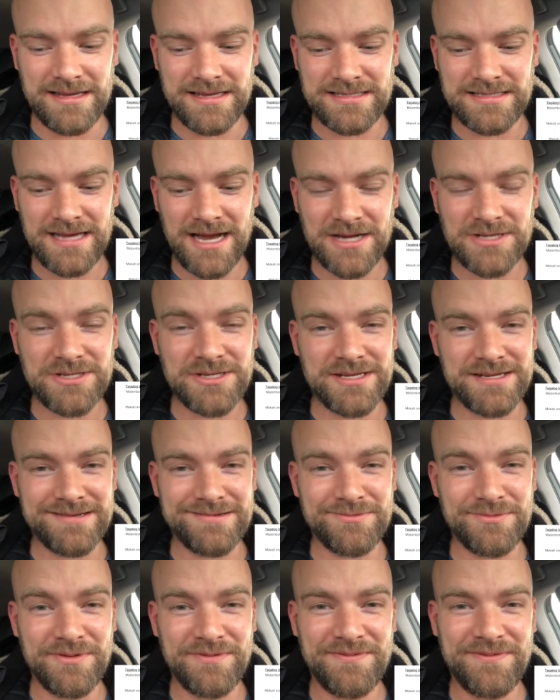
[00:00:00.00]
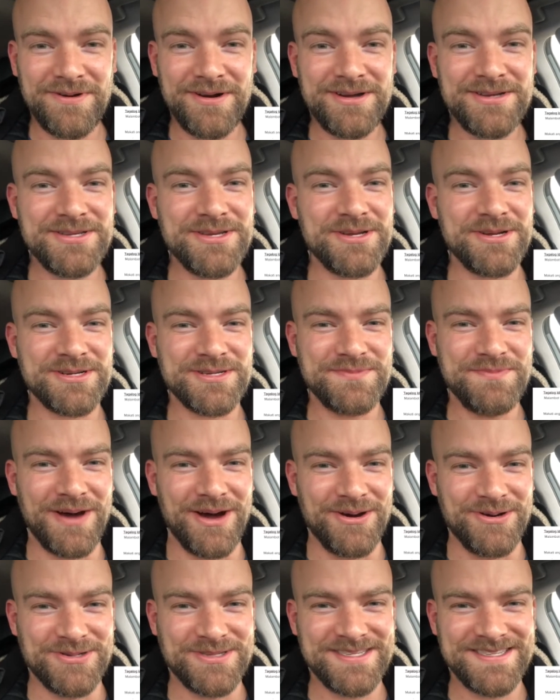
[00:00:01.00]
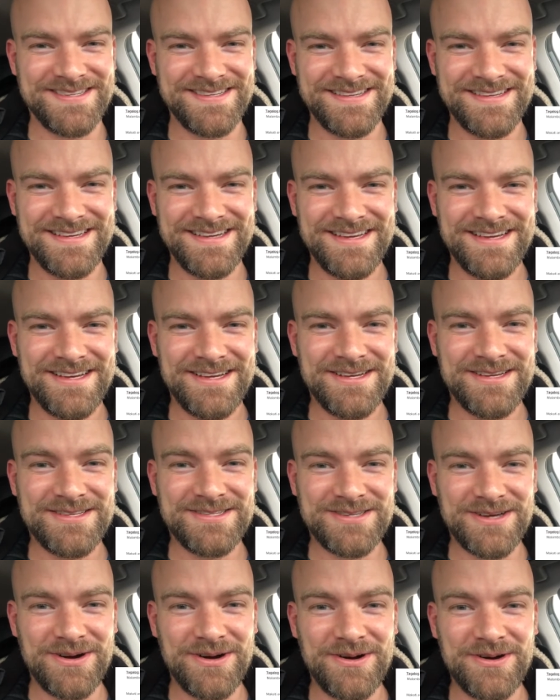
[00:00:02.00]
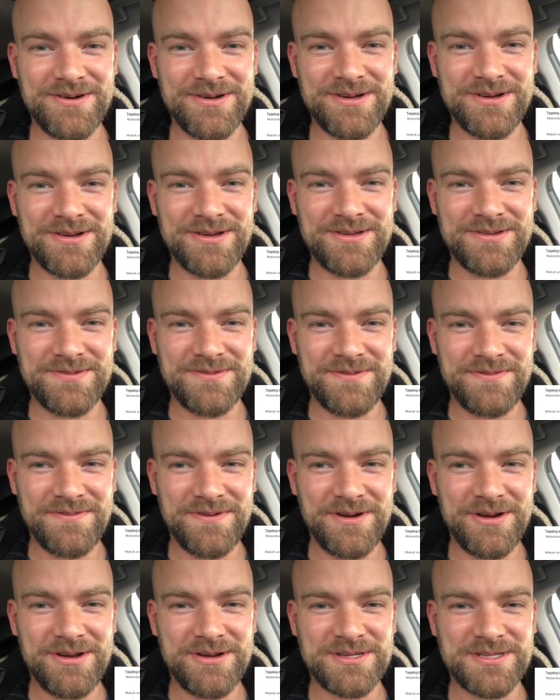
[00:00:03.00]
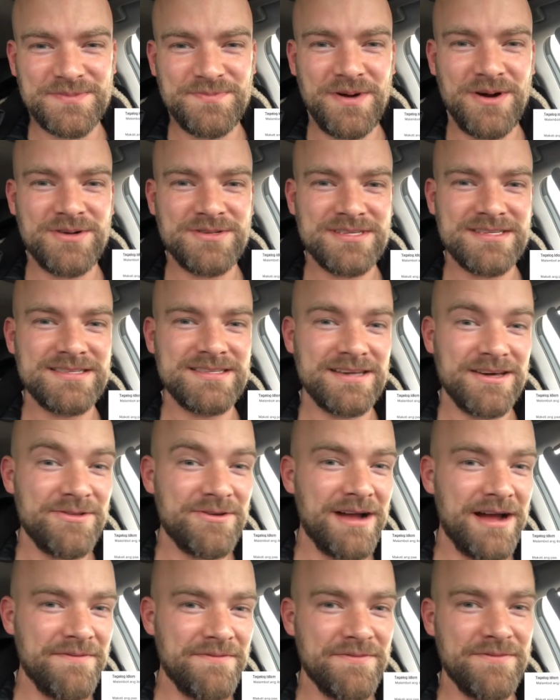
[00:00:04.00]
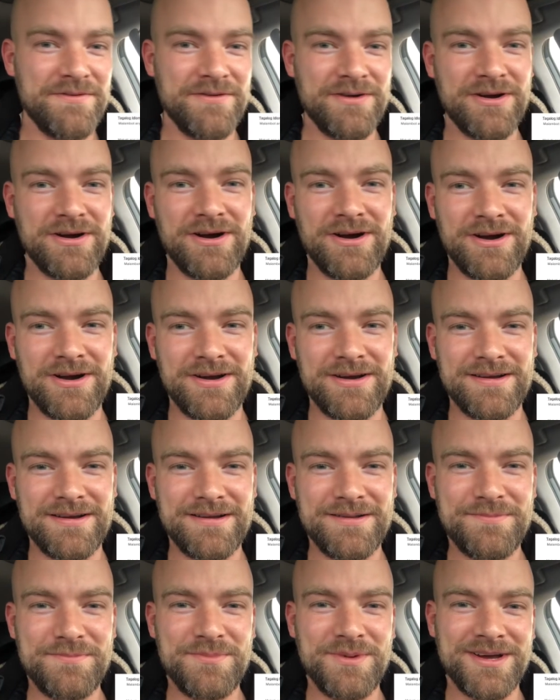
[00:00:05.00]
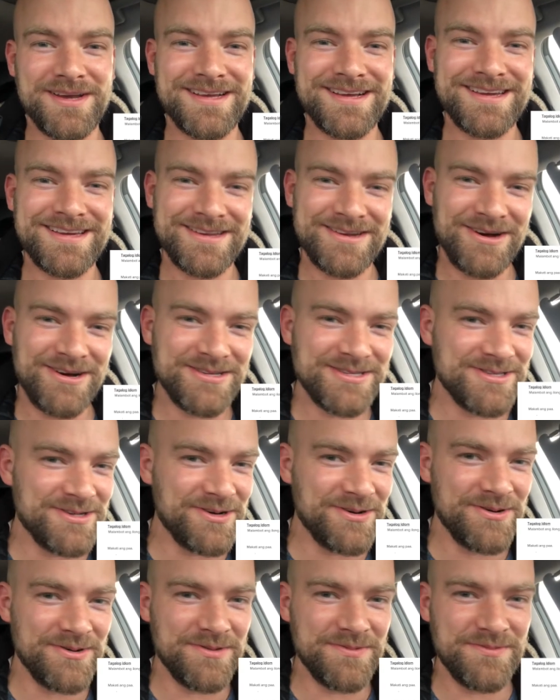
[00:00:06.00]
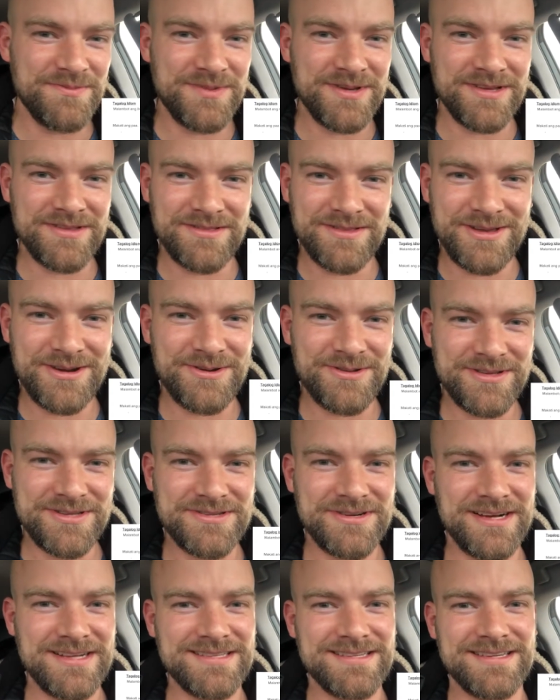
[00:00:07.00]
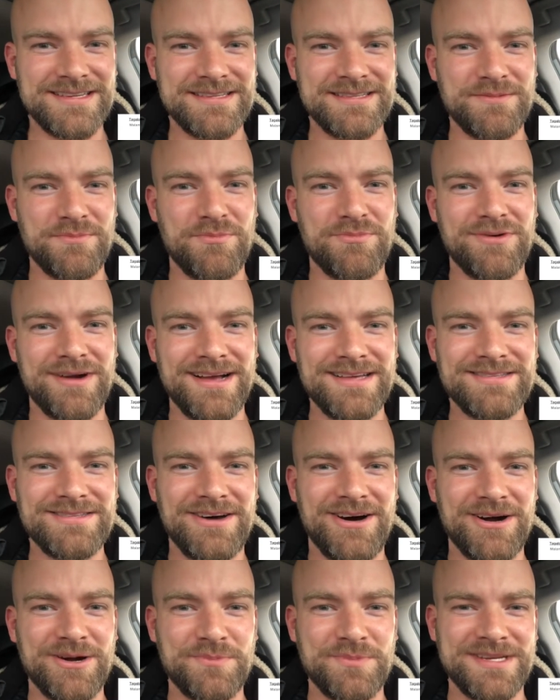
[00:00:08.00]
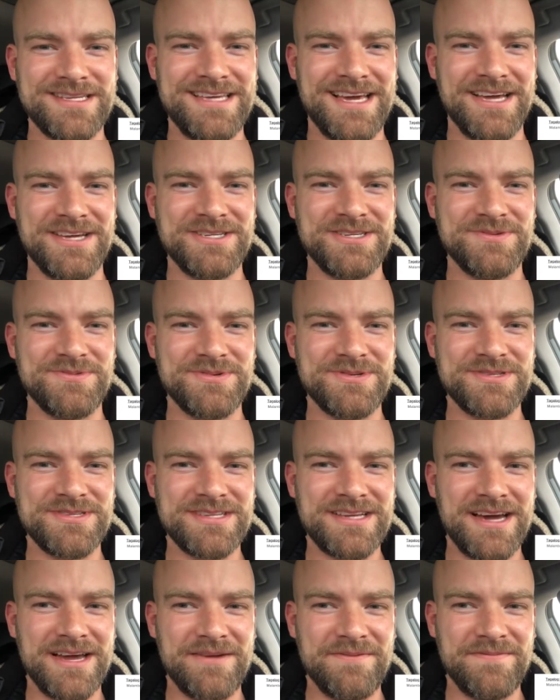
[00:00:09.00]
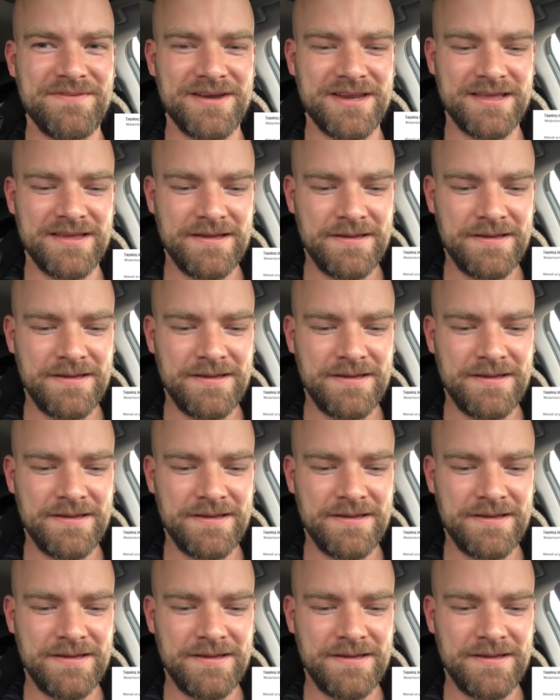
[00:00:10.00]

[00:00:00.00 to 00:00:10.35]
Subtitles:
It's actually referring to your spouse. So you refer to your spouse as the other half of your heart, but it could also be literally translated to breast augmentation, which is kind of funny.